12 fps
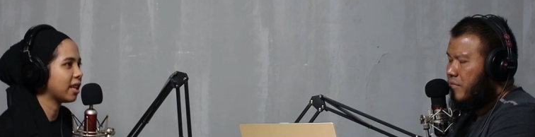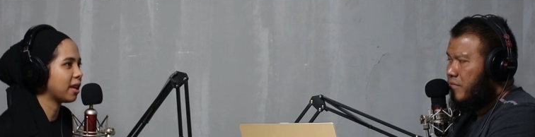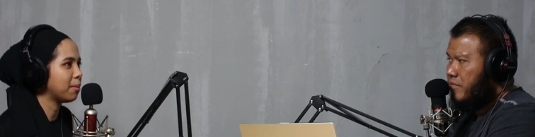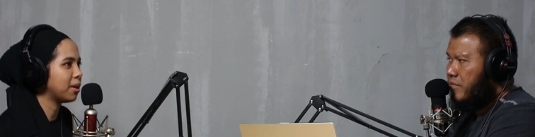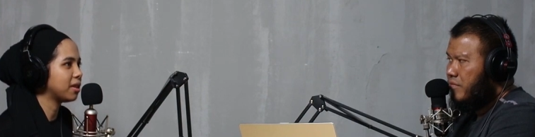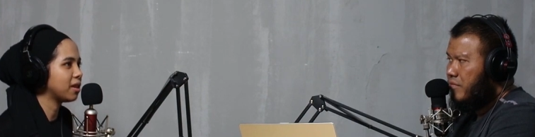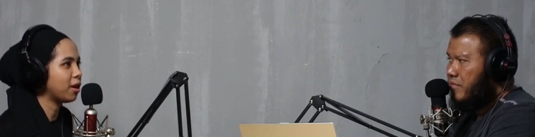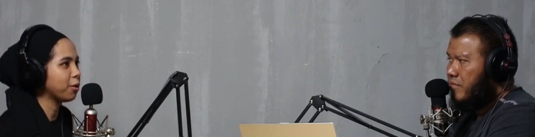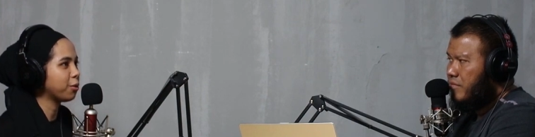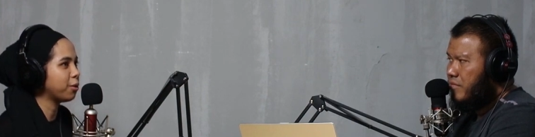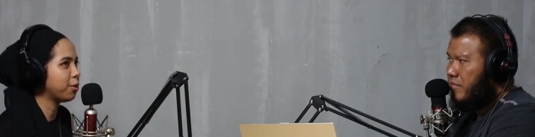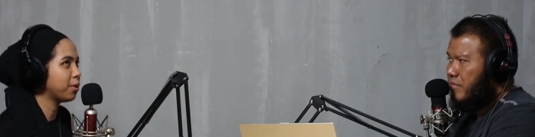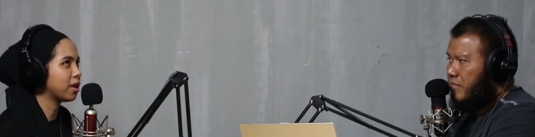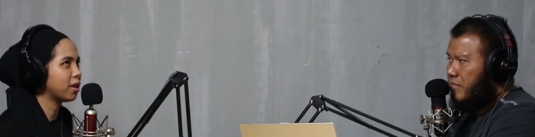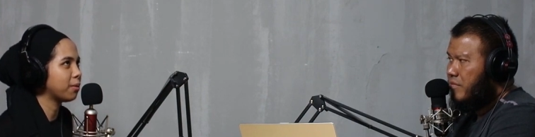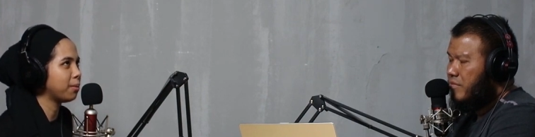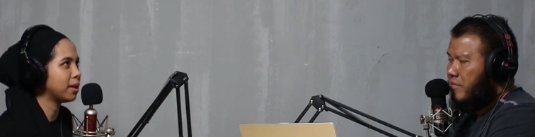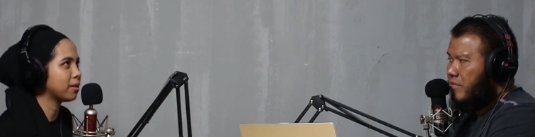Speaker 1: I can measure how good the
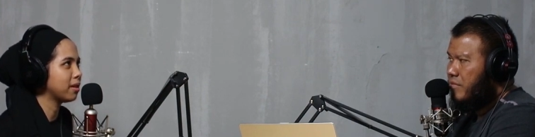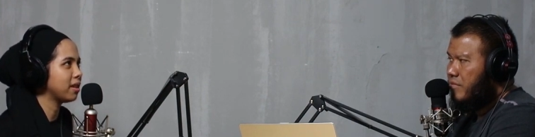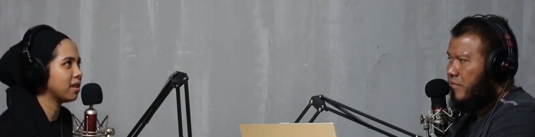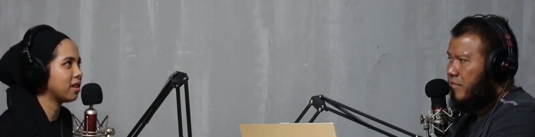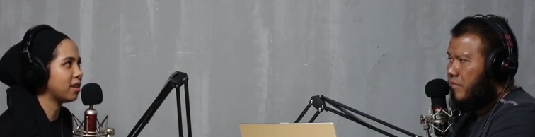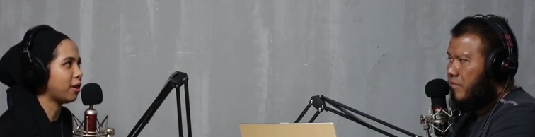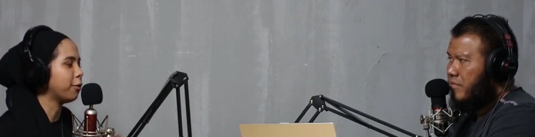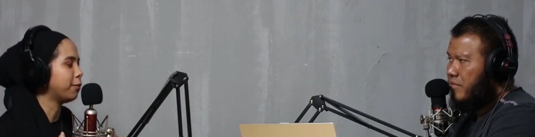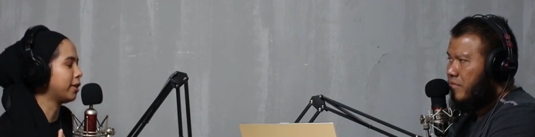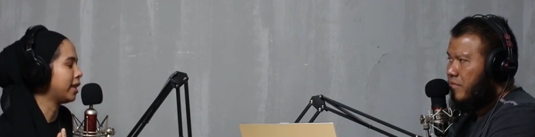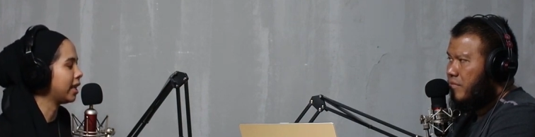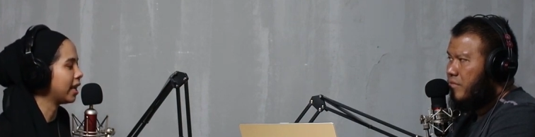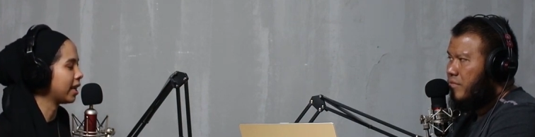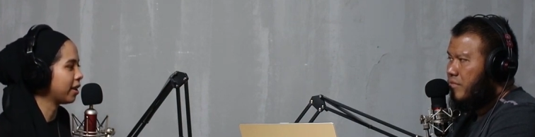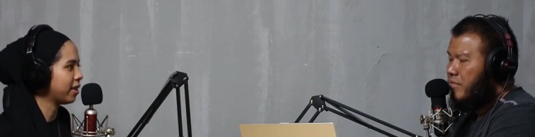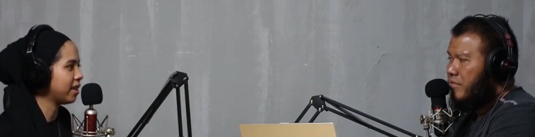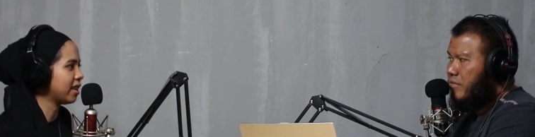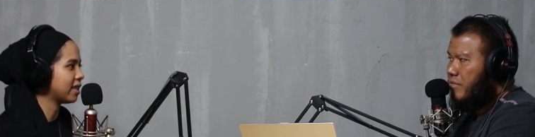workout is based on like how fatigued I
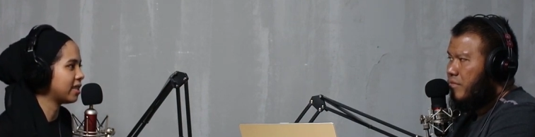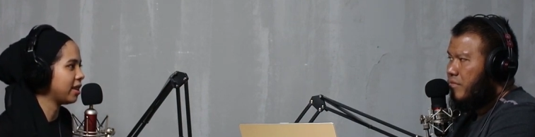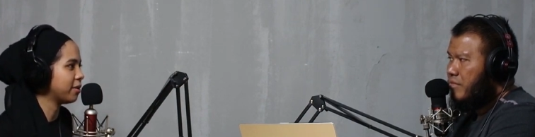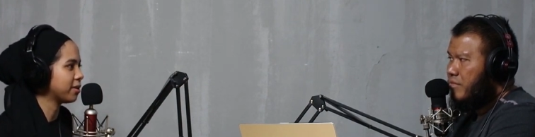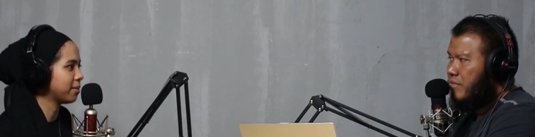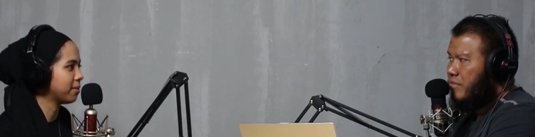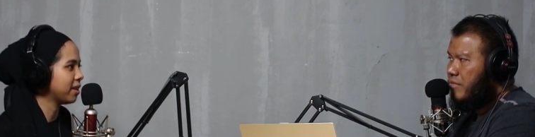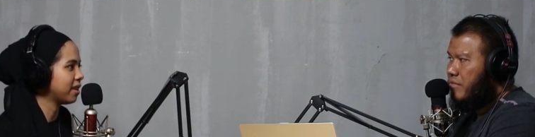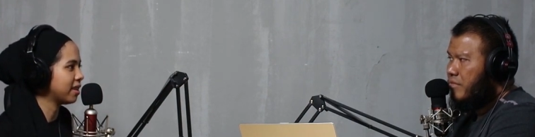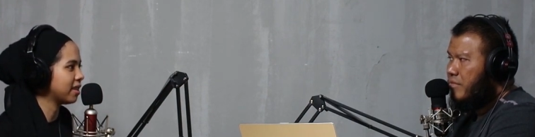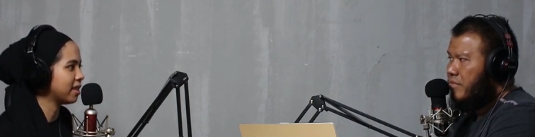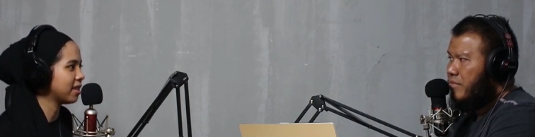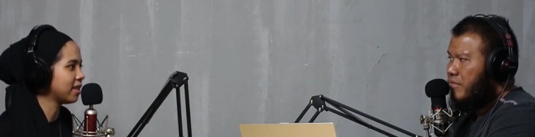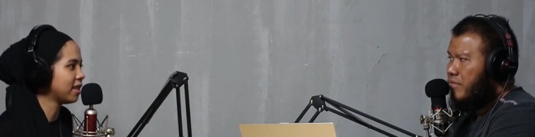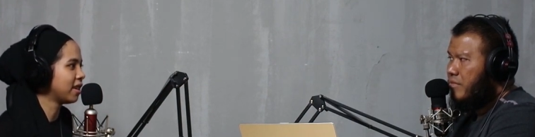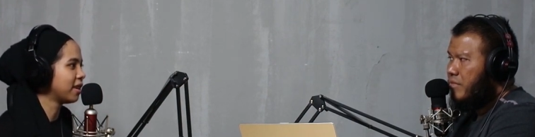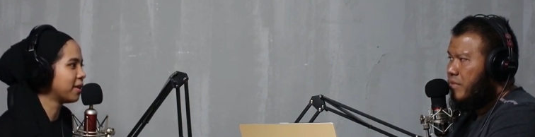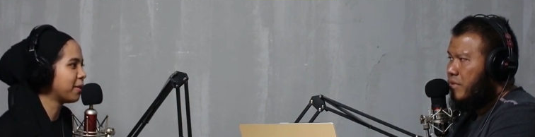get in the next day or something like that.
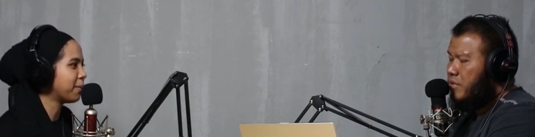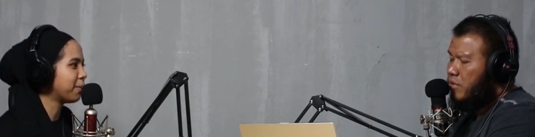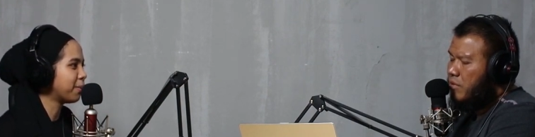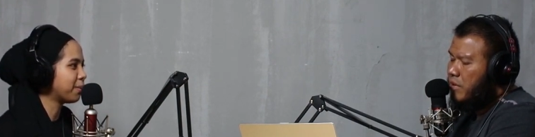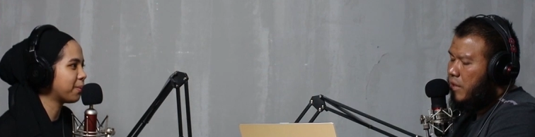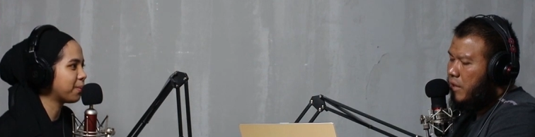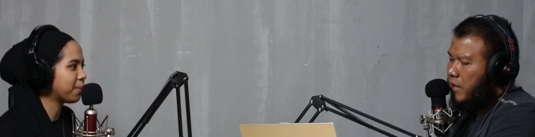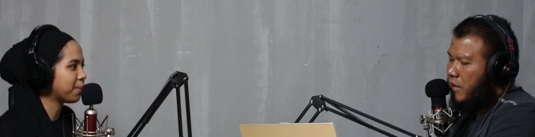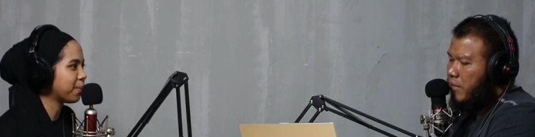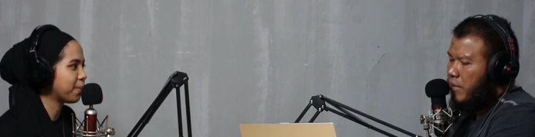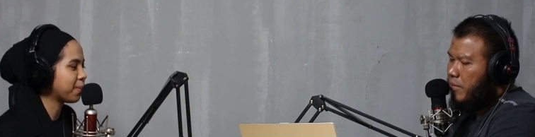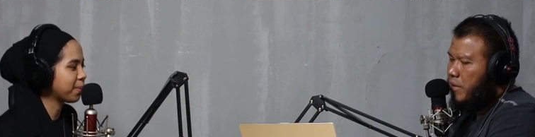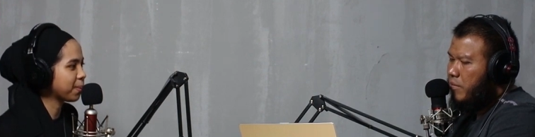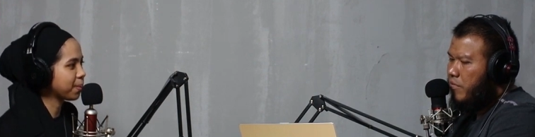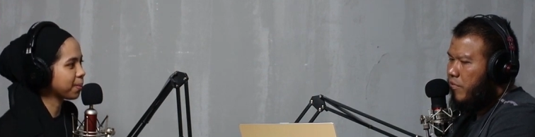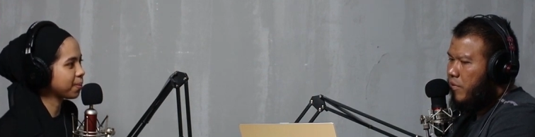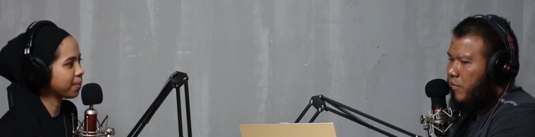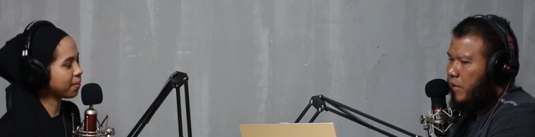
Speaker 2: So uh, I mean
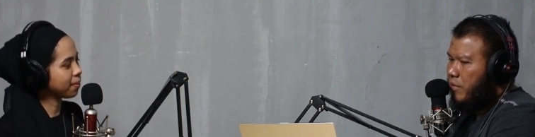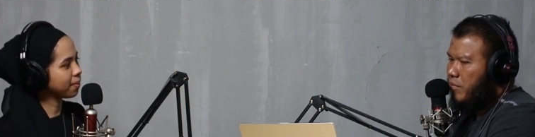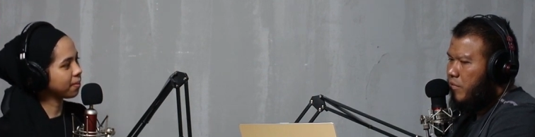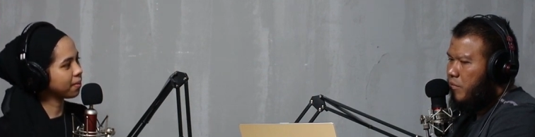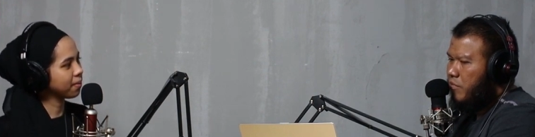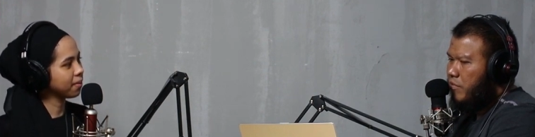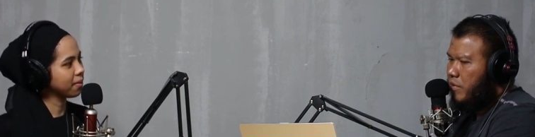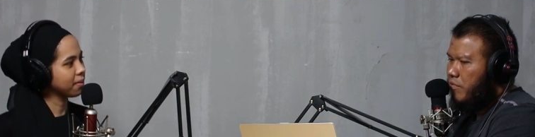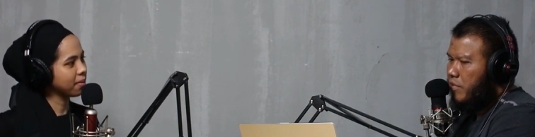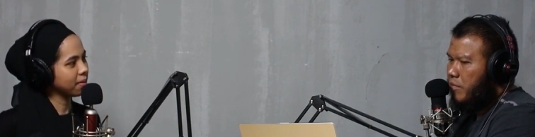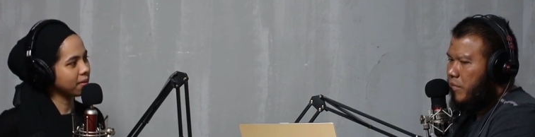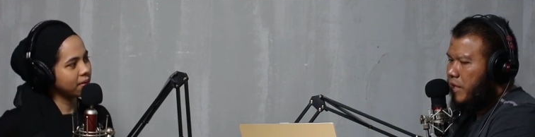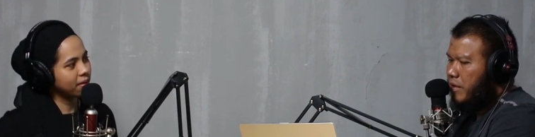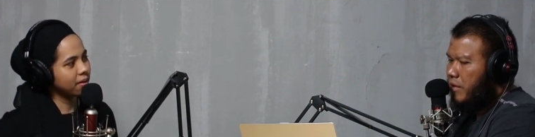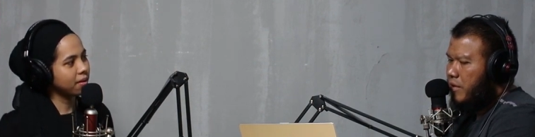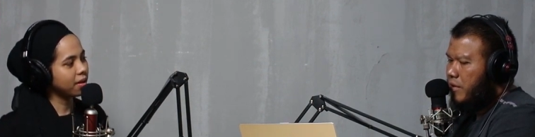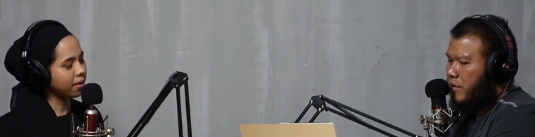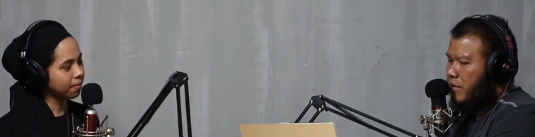before we, we move on from that,
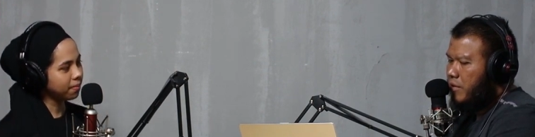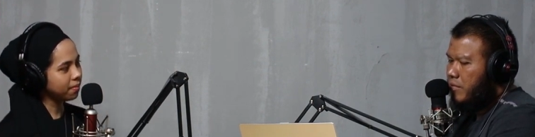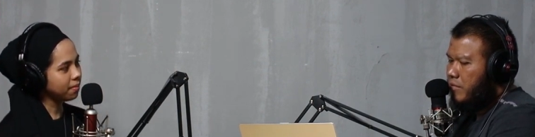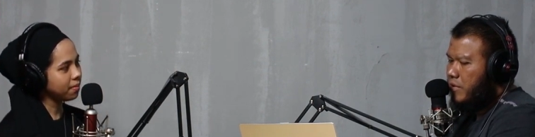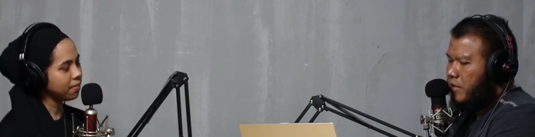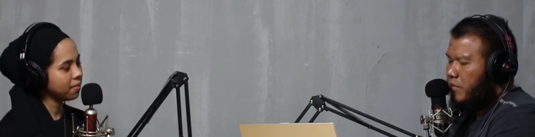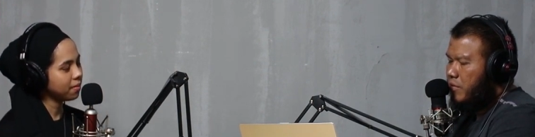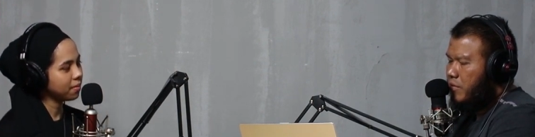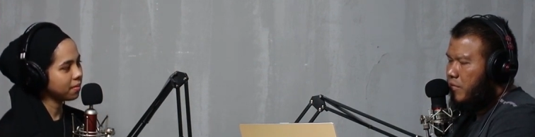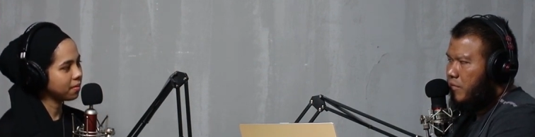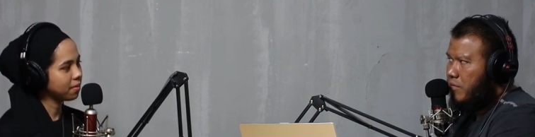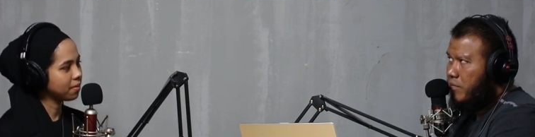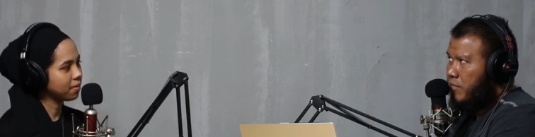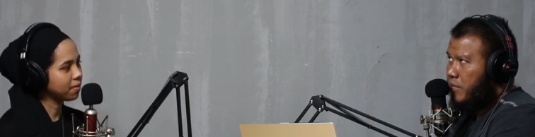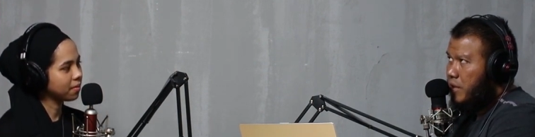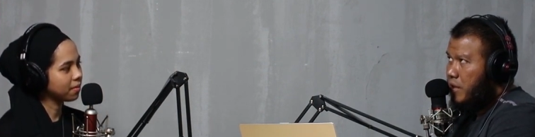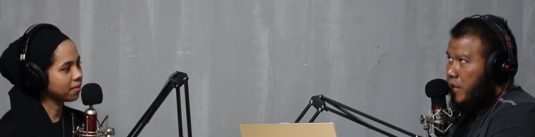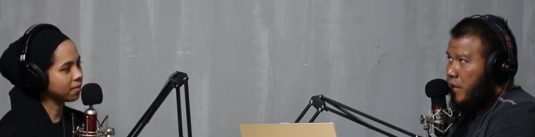um, you you
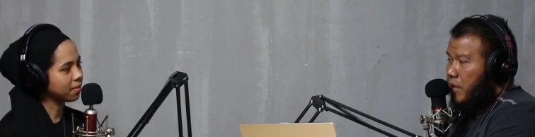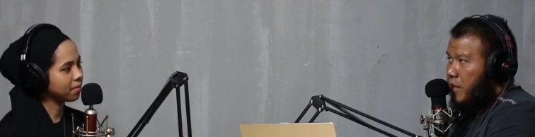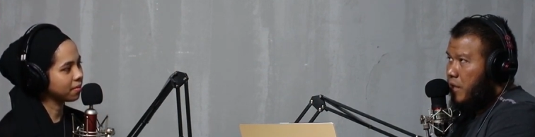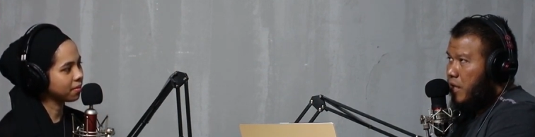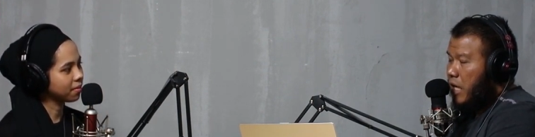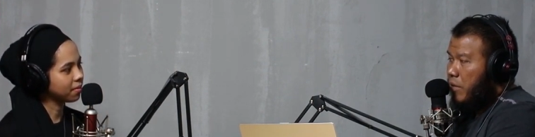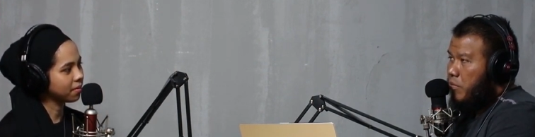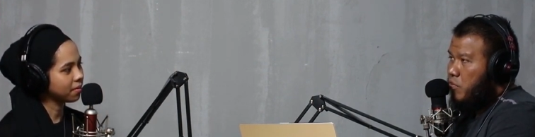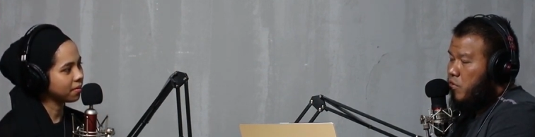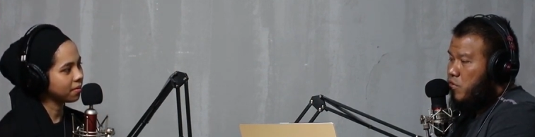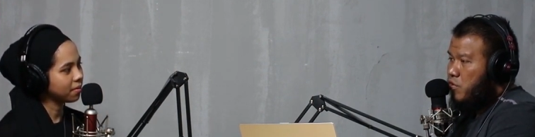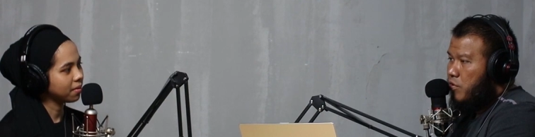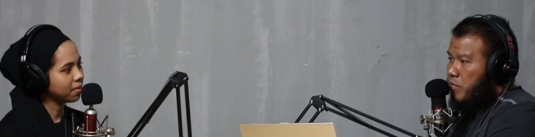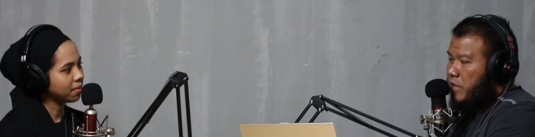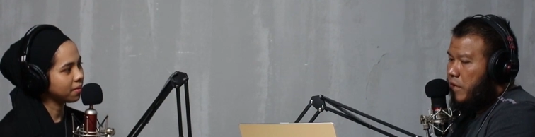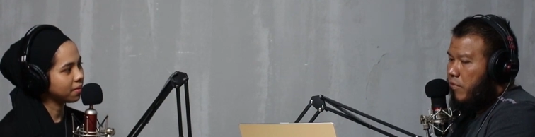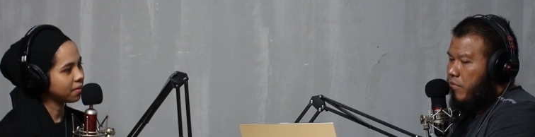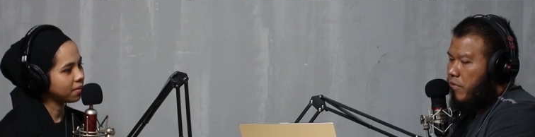I would assume that